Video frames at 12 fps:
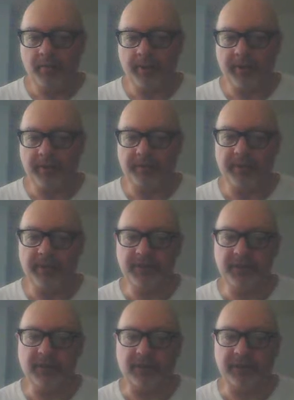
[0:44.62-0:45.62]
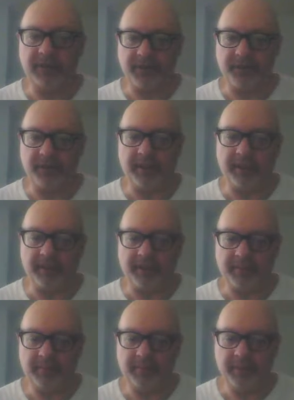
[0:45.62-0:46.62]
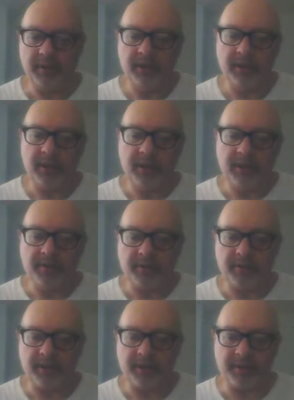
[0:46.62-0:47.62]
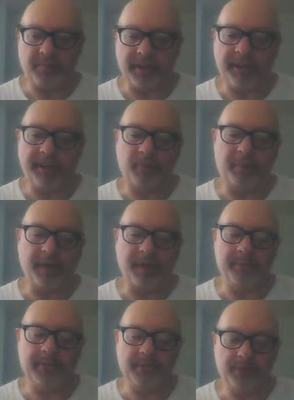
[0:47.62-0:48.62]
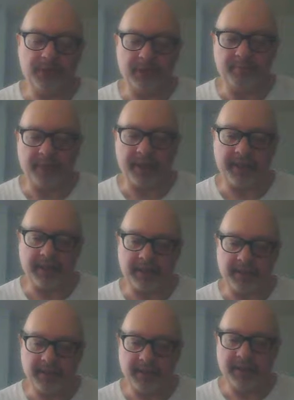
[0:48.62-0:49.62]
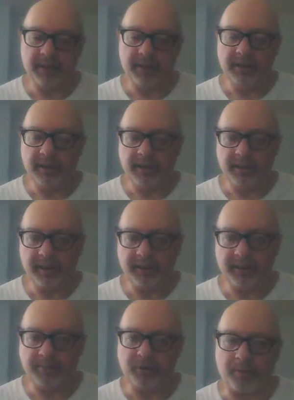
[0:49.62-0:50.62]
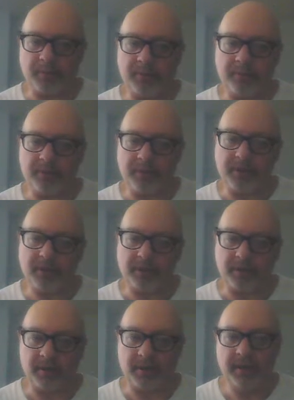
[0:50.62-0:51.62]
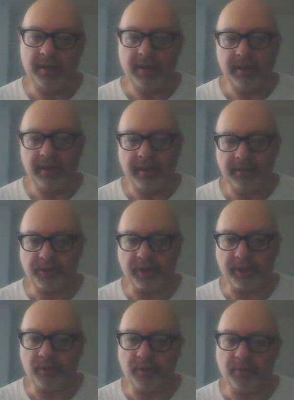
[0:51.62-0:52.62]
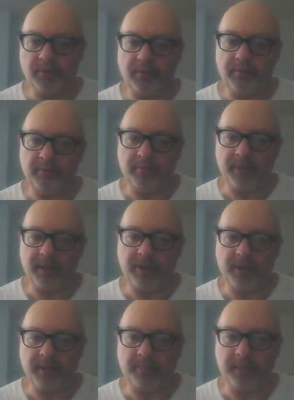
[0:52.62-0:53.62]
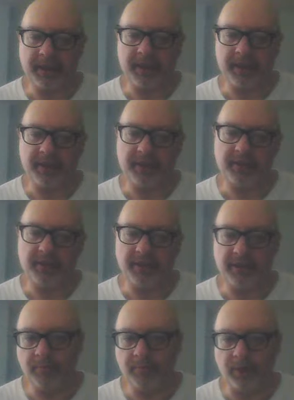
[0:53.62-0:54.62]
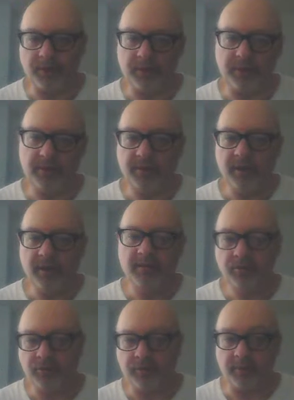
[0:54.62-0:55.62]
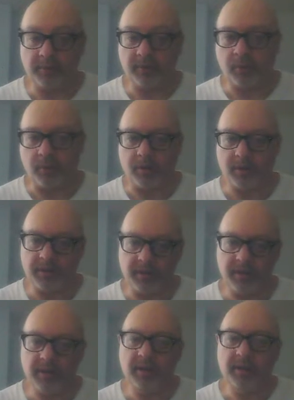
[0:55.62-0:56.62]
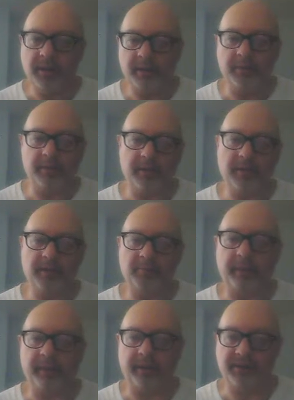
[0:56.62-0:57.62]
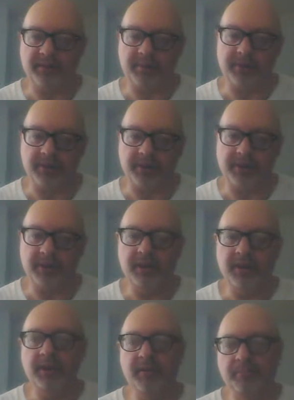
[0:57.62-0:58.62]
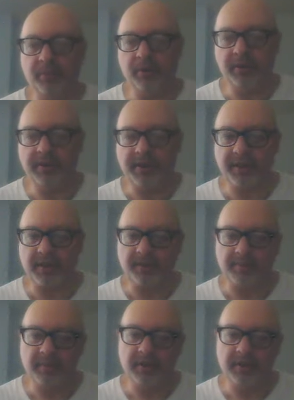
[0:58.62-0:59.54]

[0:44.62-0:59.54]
But they're physical and they're athletic. So their plan would probably to sit back and absorb the pressure and try to match up against the most dribble-worthy American players, which is Pulisic,